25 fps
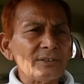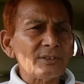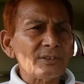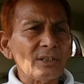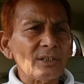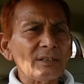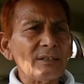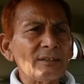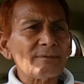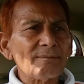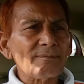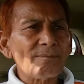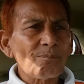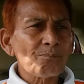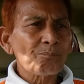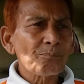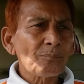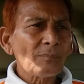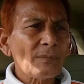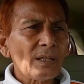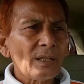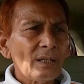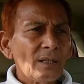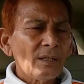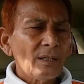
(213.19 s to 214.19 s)
the
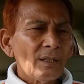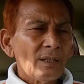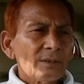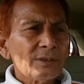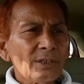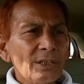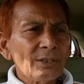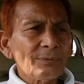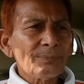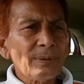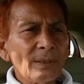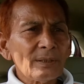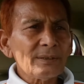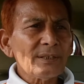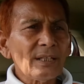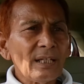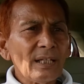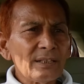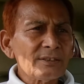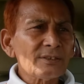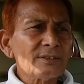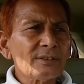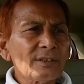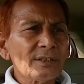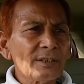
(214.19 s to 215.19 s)
refulgence, the resplendent,
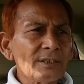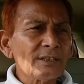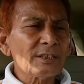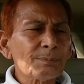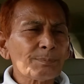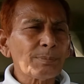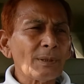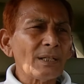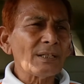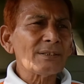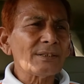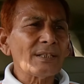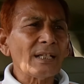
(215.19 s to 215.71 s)
the confidence,